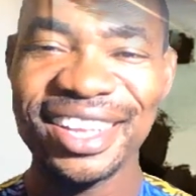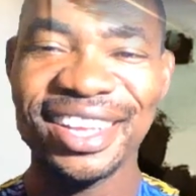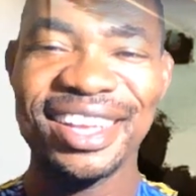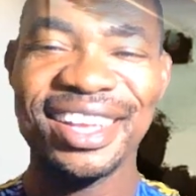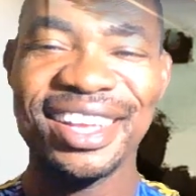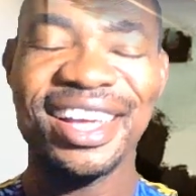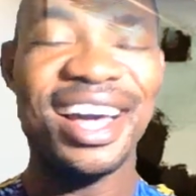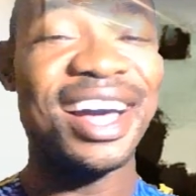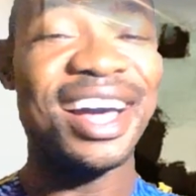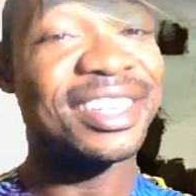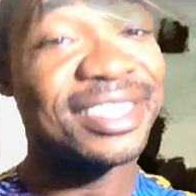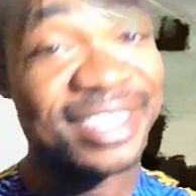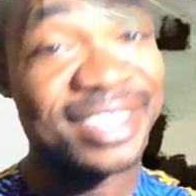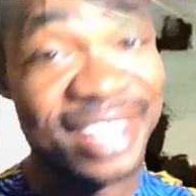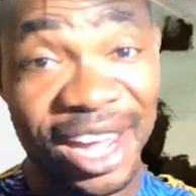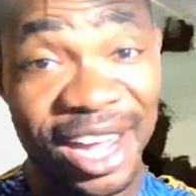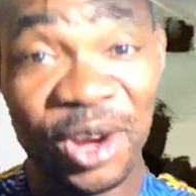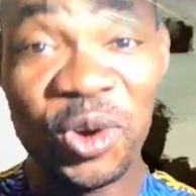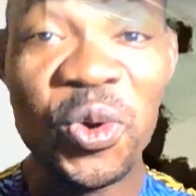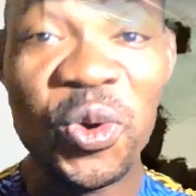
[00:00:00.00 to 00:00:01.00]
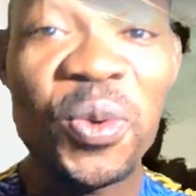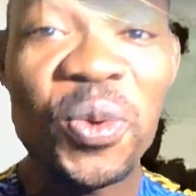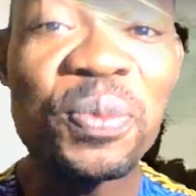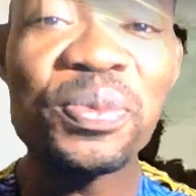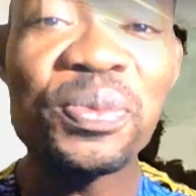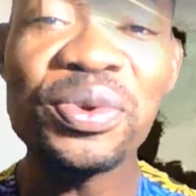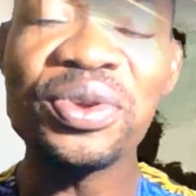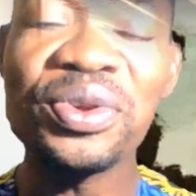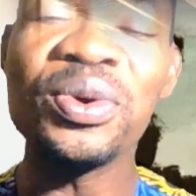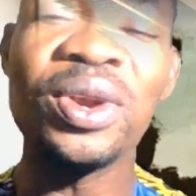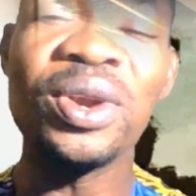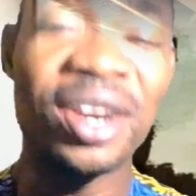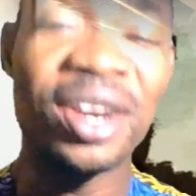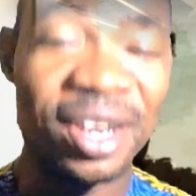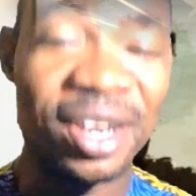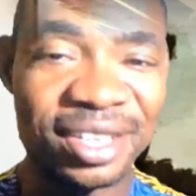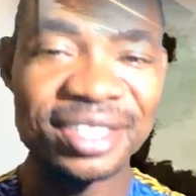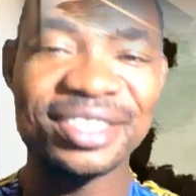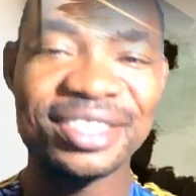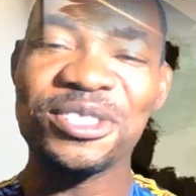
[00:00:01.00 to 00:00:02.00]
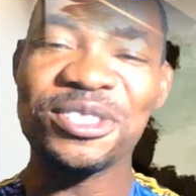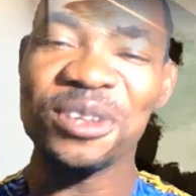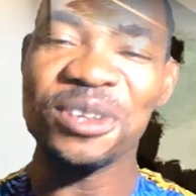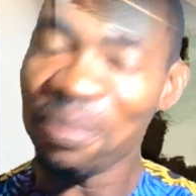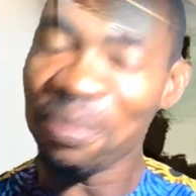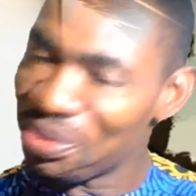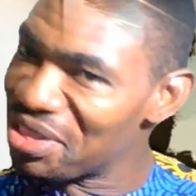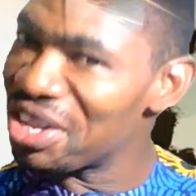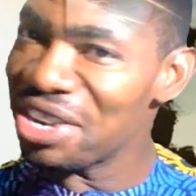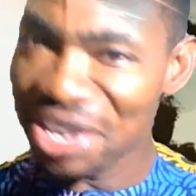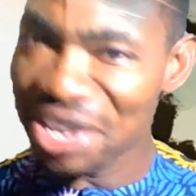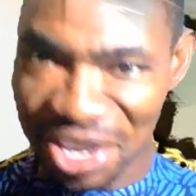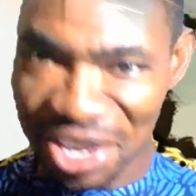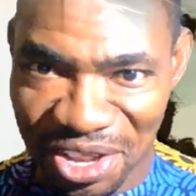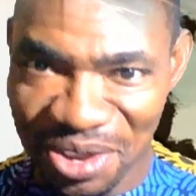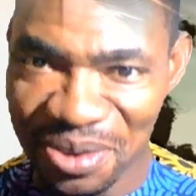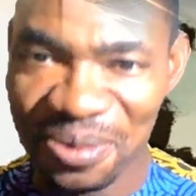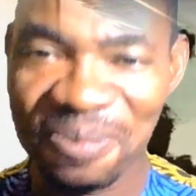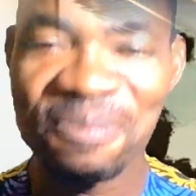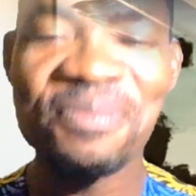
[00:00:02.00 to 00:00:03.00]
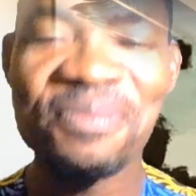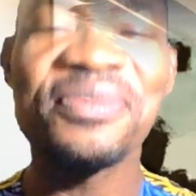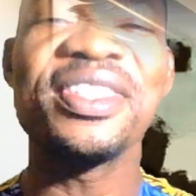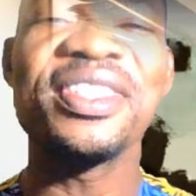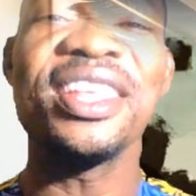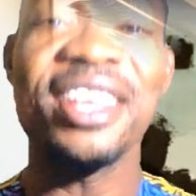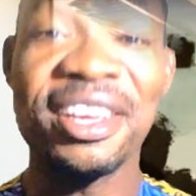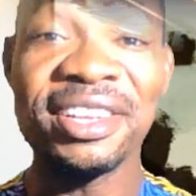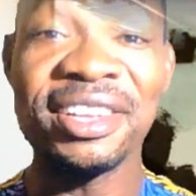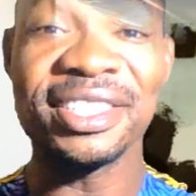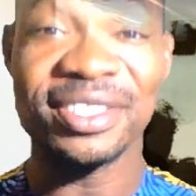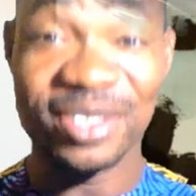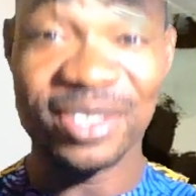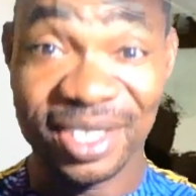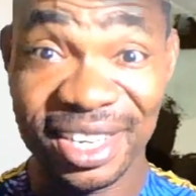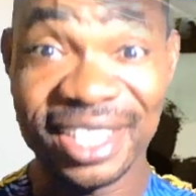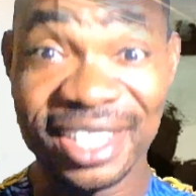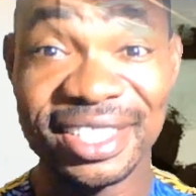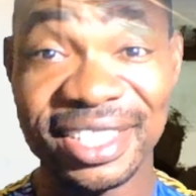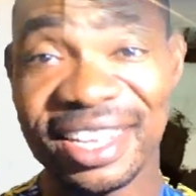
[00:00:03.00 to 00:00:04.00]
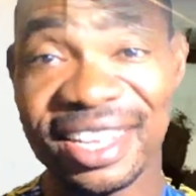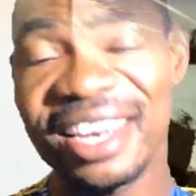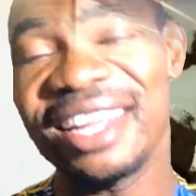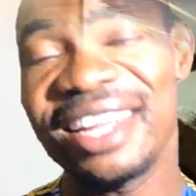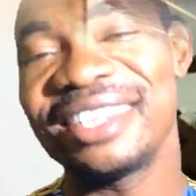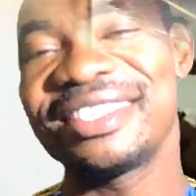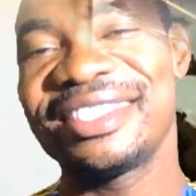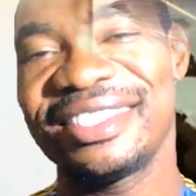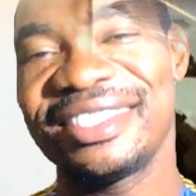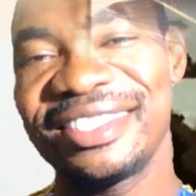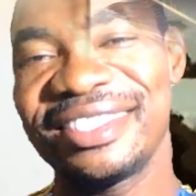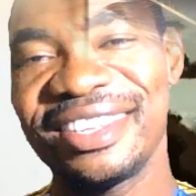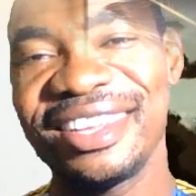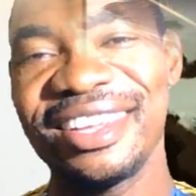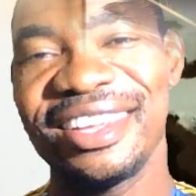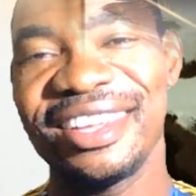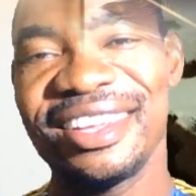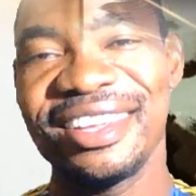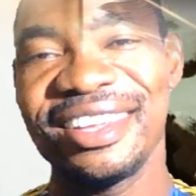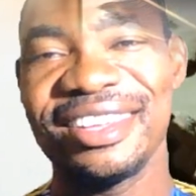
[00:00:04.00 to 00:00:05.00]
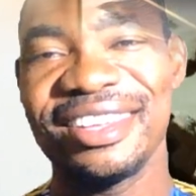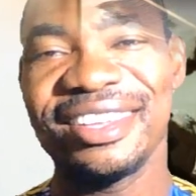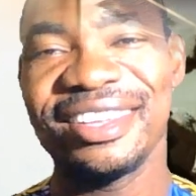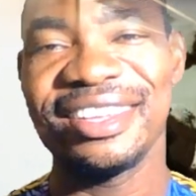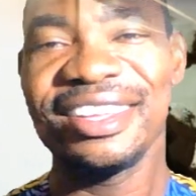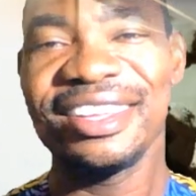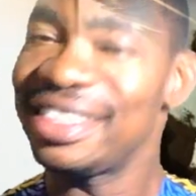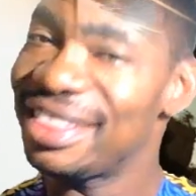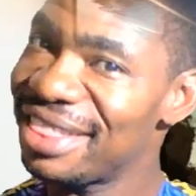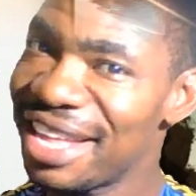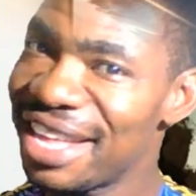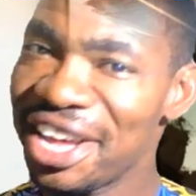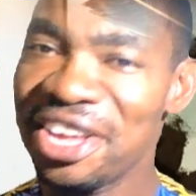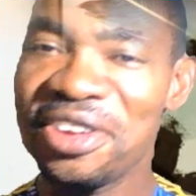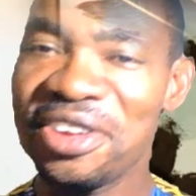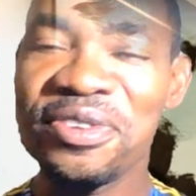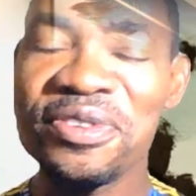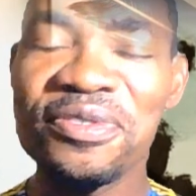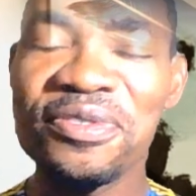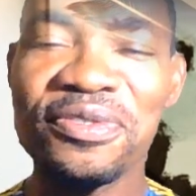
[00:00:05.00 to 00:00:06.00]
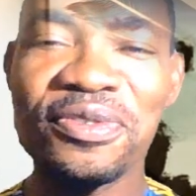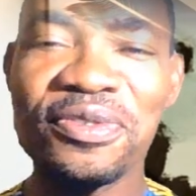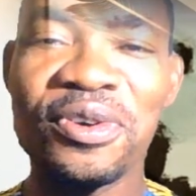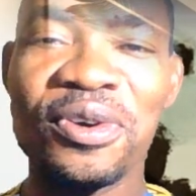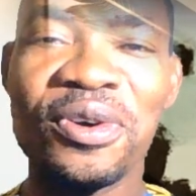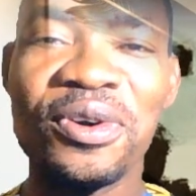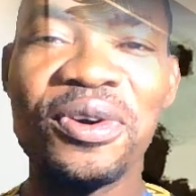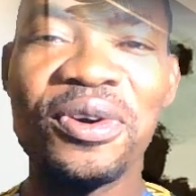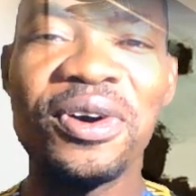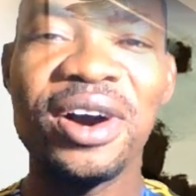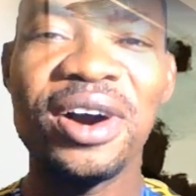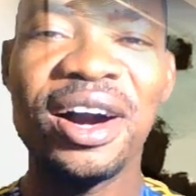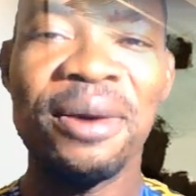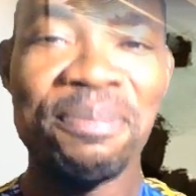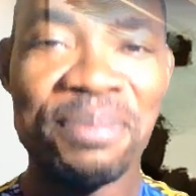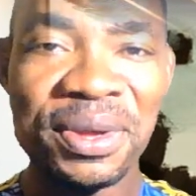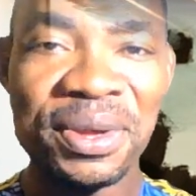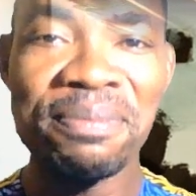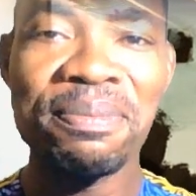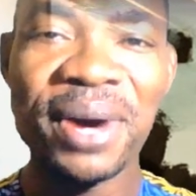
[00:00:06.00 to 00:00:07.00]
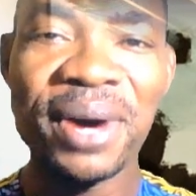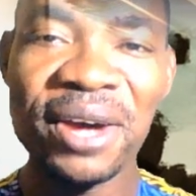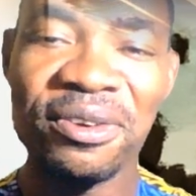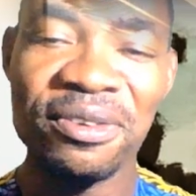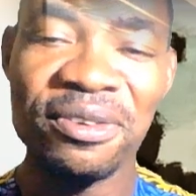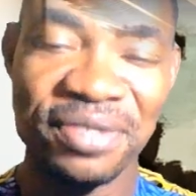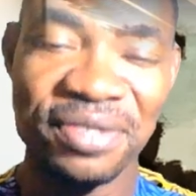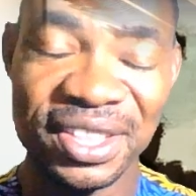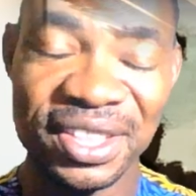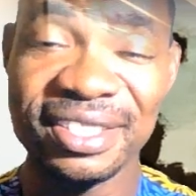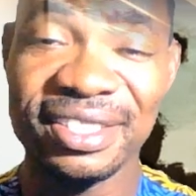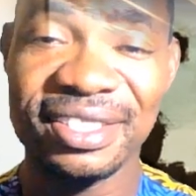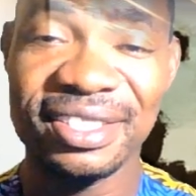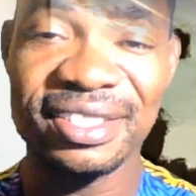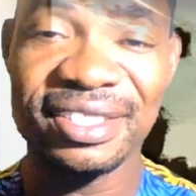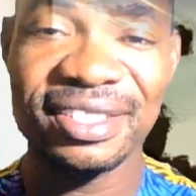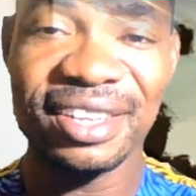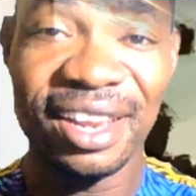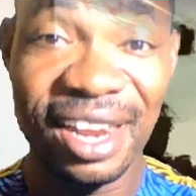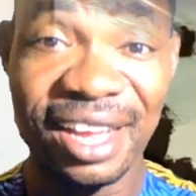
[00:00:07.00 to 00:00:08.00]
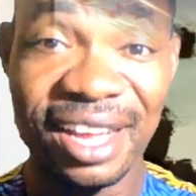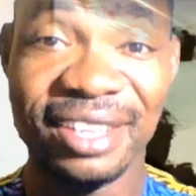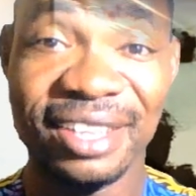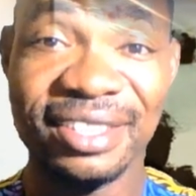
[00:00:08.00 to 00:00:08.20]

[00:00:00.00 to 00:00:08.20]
And I hope you learn something new in today's class. Thank you for being part of this class.